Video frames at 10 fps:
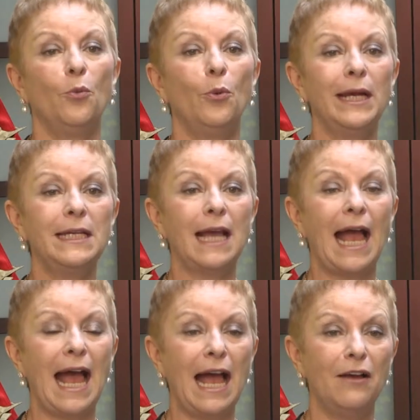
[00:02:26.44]
We
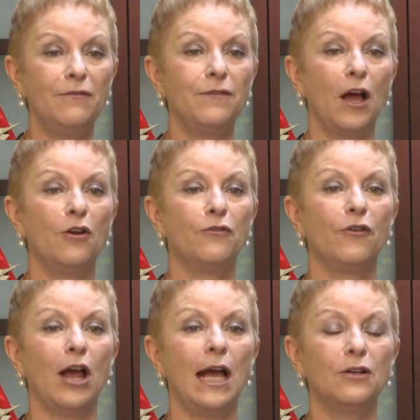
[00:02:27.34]
have
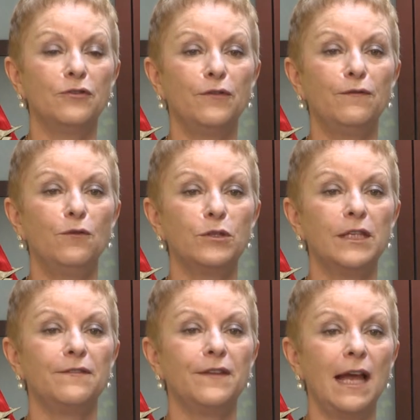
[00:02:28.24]
over
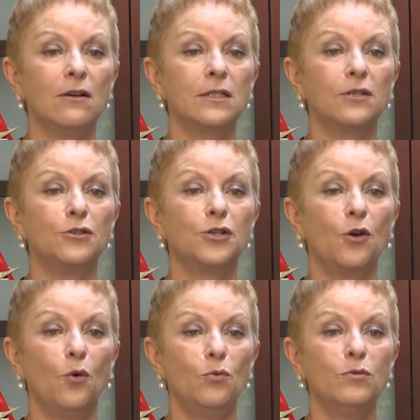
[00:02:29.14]
140,000
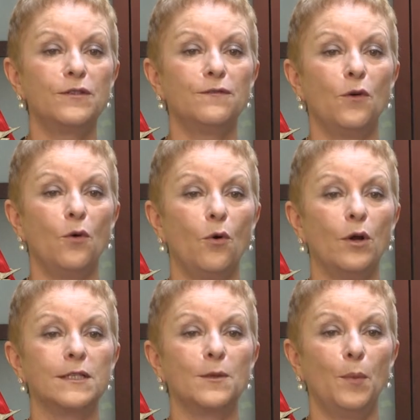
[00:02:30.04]
calls
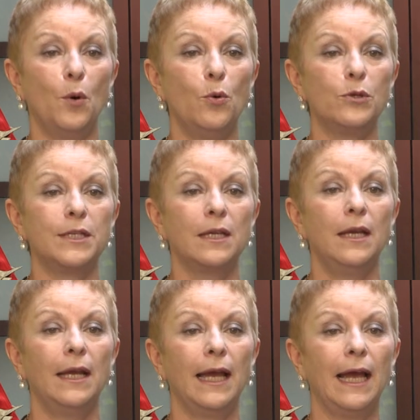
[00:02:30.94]
for support
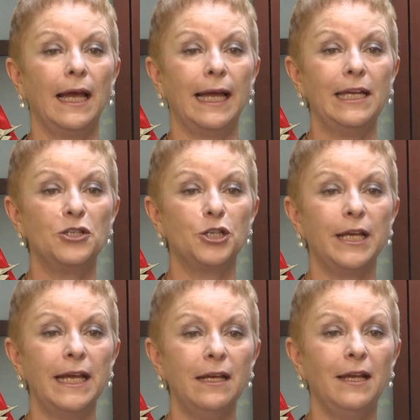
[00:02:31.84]
each
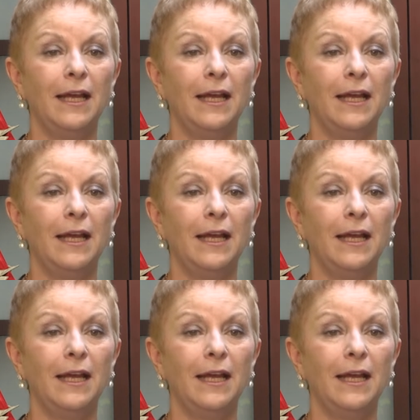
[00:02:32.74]
year.